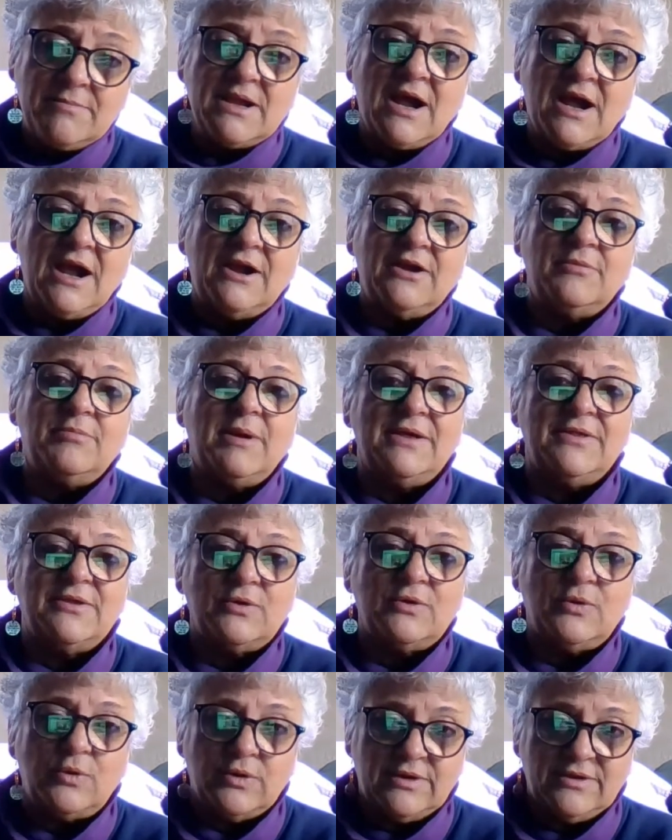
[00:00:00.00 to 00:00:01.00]
be hired by
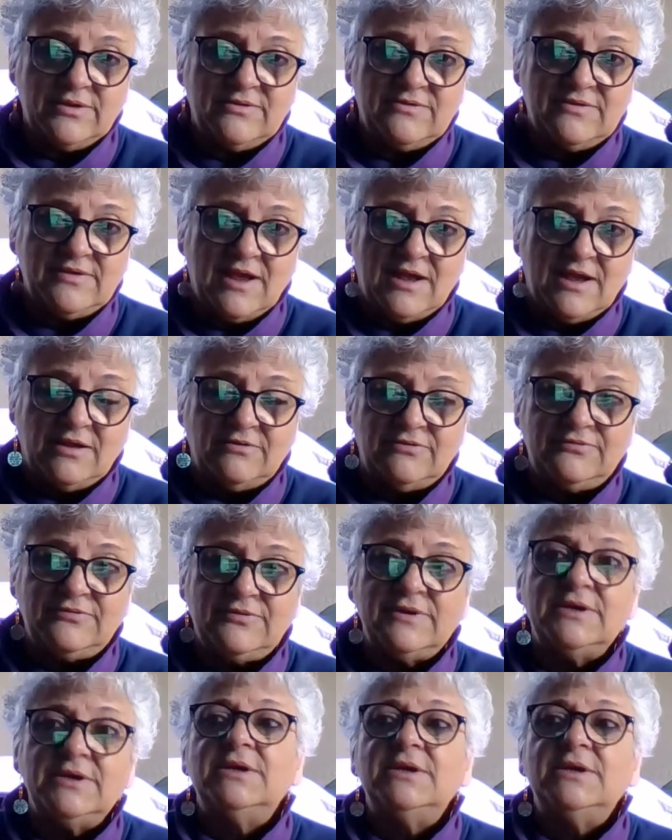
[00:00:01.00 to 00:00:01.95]
the court itself,